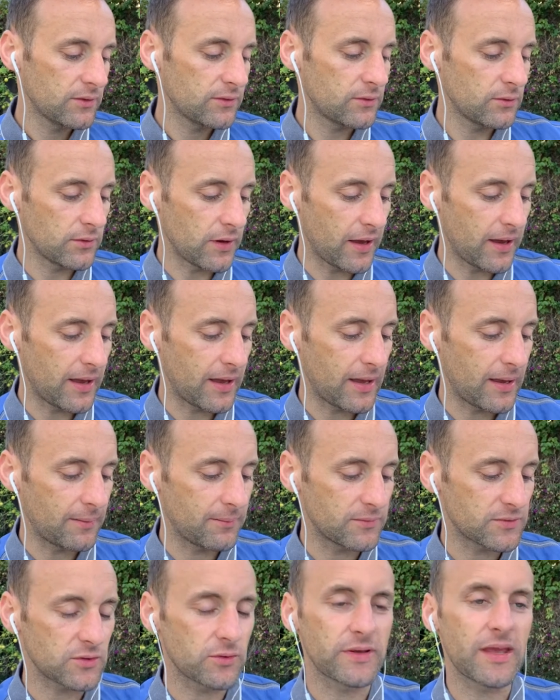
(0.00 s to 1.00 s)

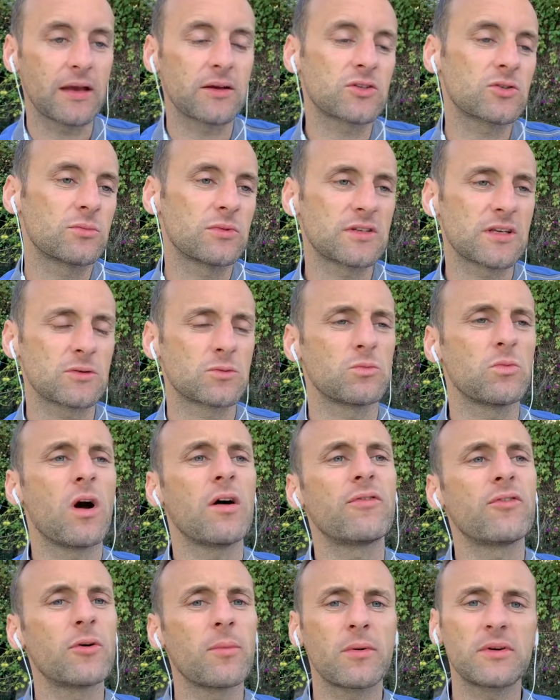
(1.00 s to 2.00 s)
someone says, well, what
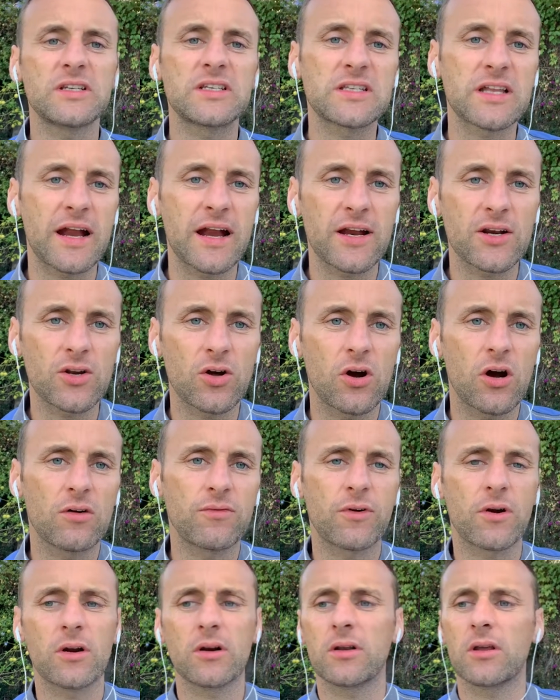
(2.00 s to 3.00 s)
if I'm only starting
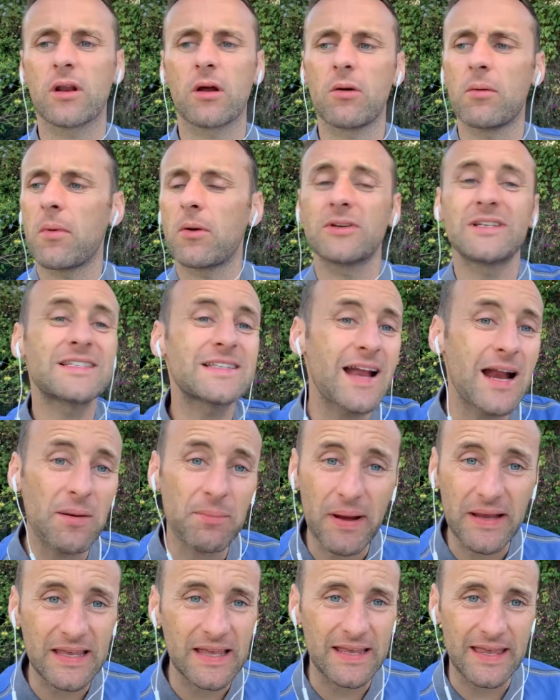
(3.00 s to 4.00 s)
off, or you know, I'm only starting
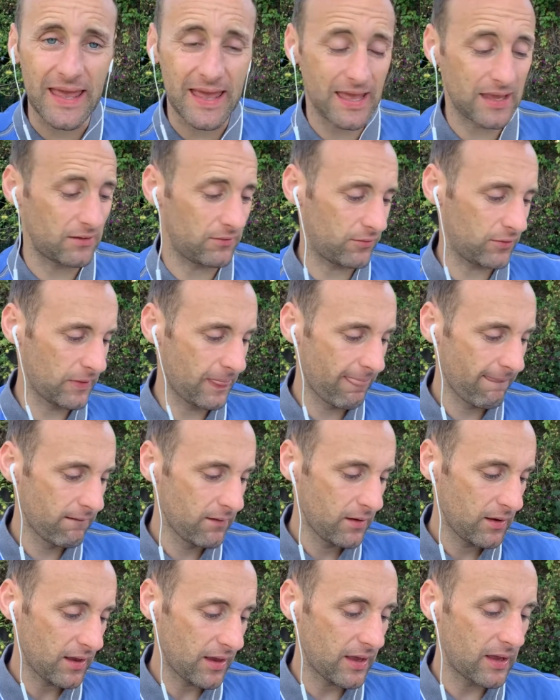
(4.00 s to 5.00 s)
back again, right?
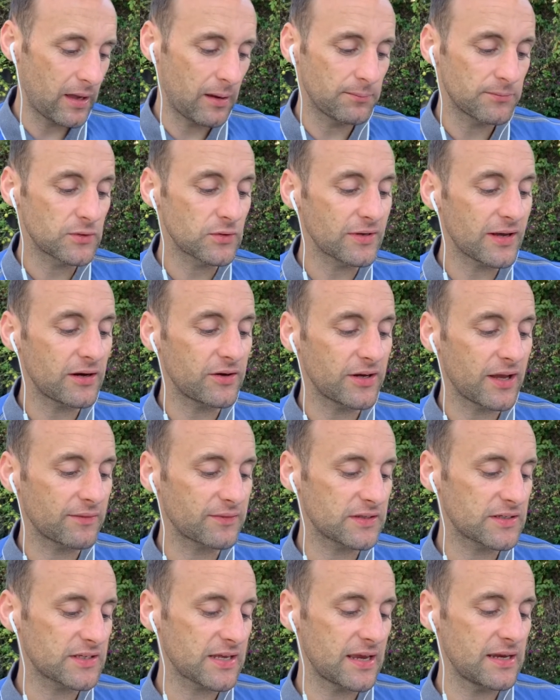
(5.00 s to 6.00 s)
To that, I have
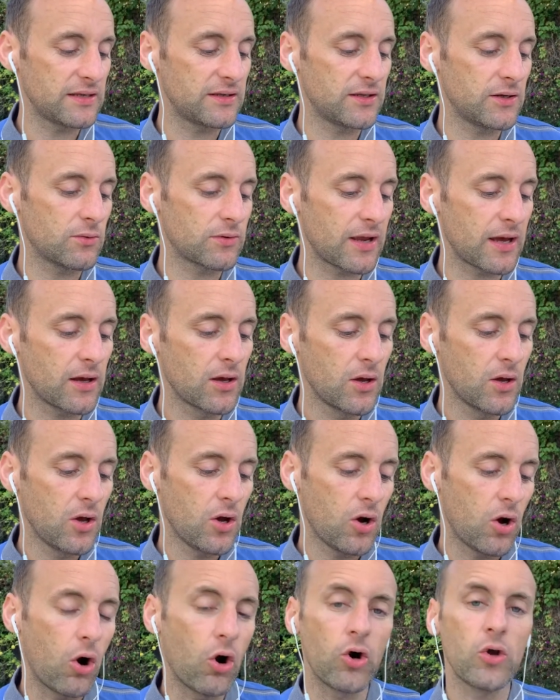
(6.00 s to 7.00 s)
to say to you that
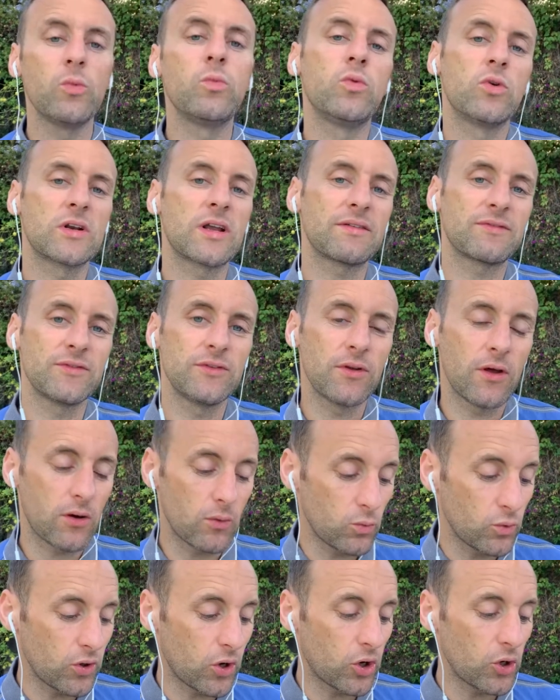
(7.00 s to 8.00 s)
I
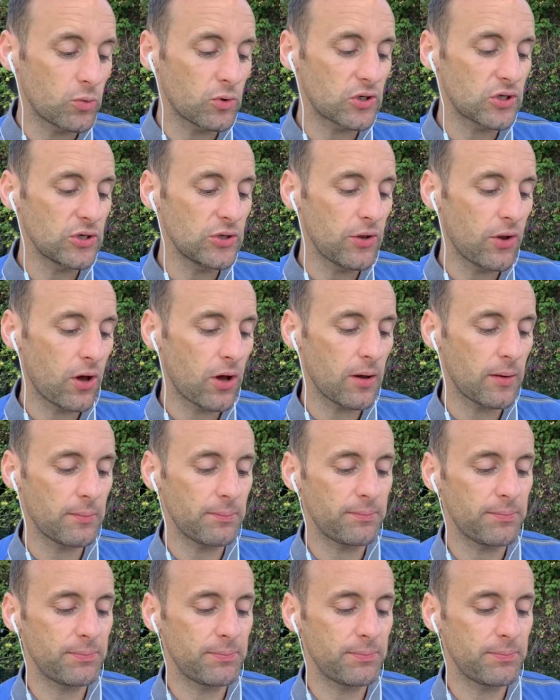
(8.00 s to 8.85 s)
would not